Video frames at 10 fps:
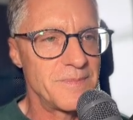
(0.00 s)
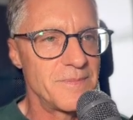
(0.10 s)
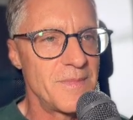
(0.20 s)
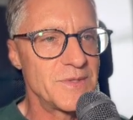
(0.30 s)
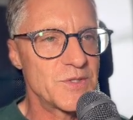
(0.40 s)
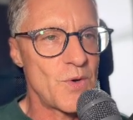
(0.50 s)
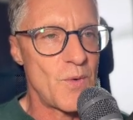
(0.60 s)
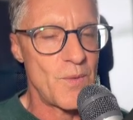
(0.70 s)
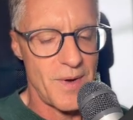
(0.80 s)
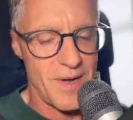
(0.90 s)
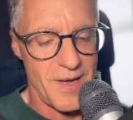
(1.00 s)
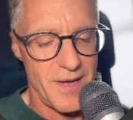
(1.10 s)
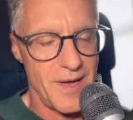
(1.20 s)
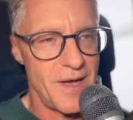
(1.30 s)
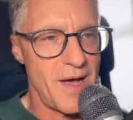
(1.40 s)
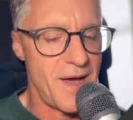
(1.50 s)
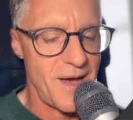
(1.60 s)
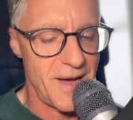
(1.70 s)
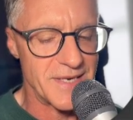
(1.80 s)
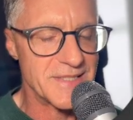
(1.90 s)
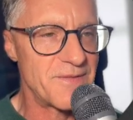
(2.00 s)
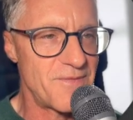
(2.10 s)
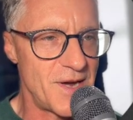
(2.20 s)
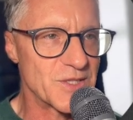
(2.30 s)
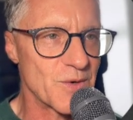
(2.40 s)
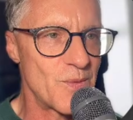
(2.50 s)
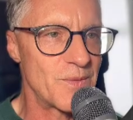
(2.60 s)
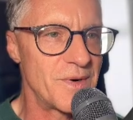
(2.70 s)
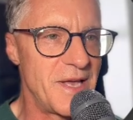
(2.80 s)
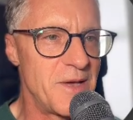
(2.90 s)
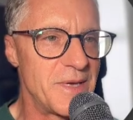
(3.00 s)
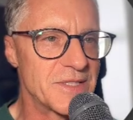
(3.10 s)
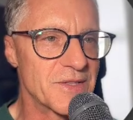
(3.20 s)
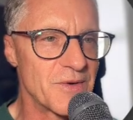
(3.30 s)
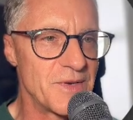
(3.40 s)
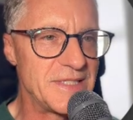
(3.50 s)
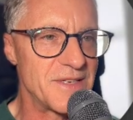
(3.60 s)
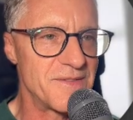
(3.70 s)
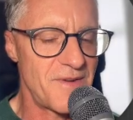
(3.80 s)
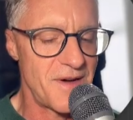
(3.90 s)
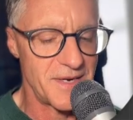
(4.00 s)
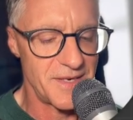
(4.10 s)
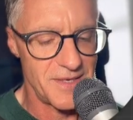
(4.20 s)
So I'm going to say find your own image. They're easy to find.